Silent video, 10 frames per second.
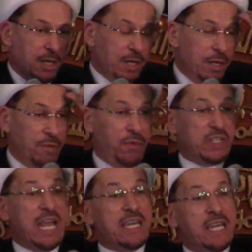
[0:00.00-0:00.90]
You know, for
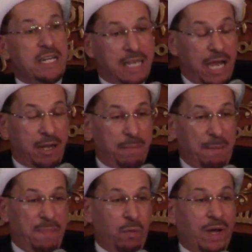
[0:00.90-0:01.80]
10 years, I
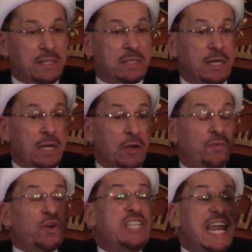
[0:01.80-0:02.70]
remember once, for
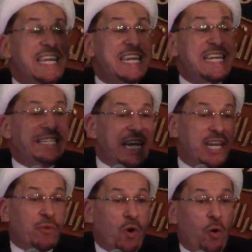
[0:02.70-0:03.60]
10 years in a
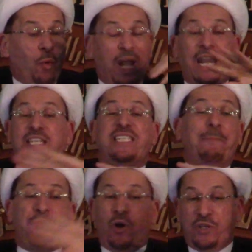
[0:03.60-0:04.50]
row, wallah,
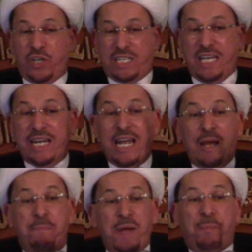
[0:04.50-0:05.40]
subconsciously,
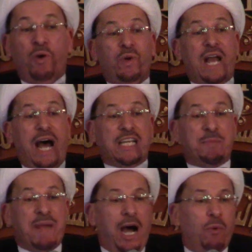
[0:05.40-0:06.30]
people ask me,
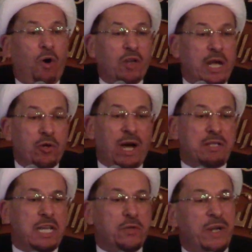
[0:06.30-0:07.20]
how old are you? I'd
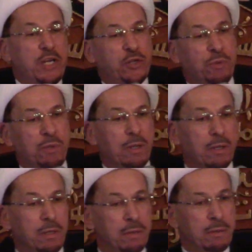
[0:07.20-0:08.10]
say 22.
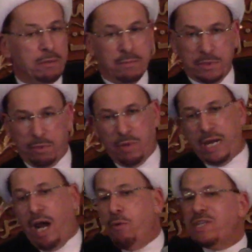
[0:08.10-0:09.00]
So like
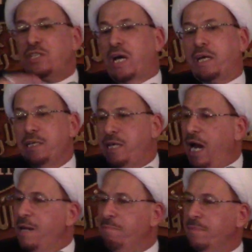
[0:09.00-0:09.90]
I was stuck in
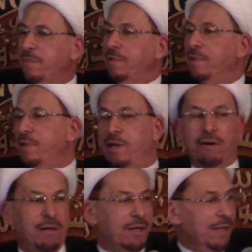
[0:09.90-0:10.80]
time, you
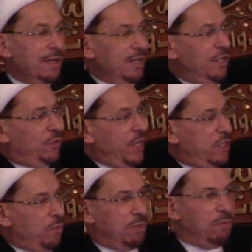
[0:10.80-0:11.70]
know.
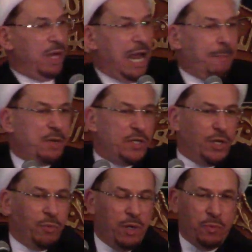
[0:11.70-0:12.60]
What happened to you?
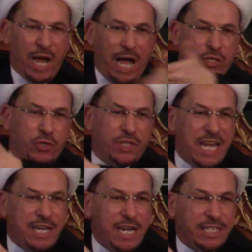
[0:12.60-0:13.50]
We asked you 10
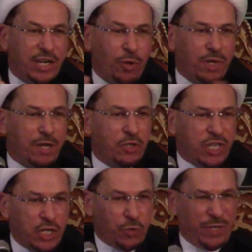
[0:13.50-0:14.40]
years ago, you said
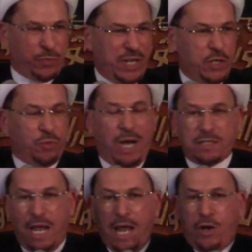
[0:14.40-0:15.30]
you were 22. I said,
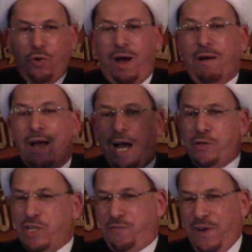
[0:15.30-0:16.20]
I don't know, I
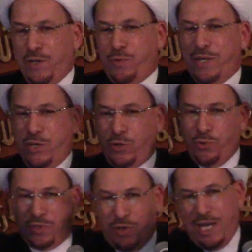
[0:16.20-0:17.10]
just feel 22.
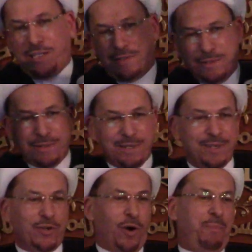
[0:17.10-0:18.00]
So let's
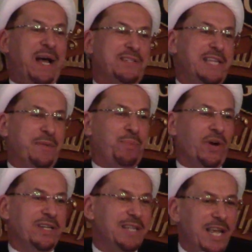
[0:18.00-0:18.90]
go past that point.
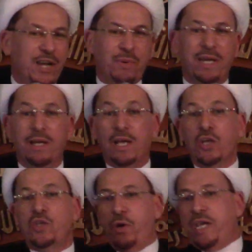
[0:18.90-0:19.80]
Anyway,
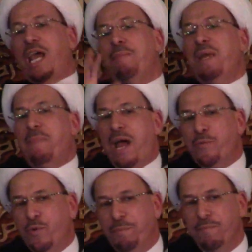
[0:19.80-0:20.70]
so he came in my
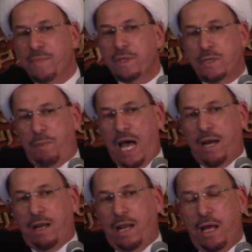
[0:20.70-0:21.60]
room,
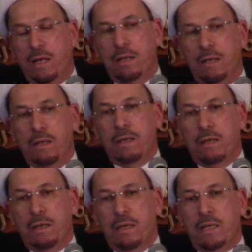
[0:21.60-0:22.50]
subhanallah.
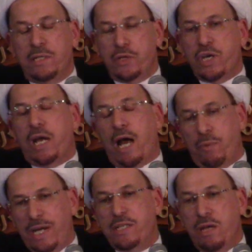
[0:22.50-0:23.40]
He said, Sheikh, I want
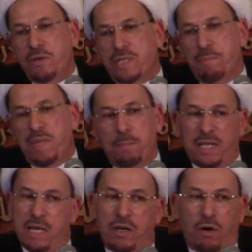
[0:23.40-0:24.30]
to tell you something, but
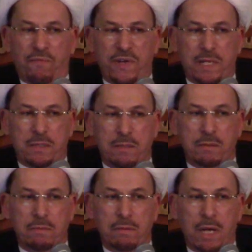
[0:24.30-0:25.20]
in confidence.
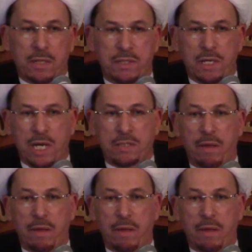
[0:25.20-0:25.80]
I said, yes.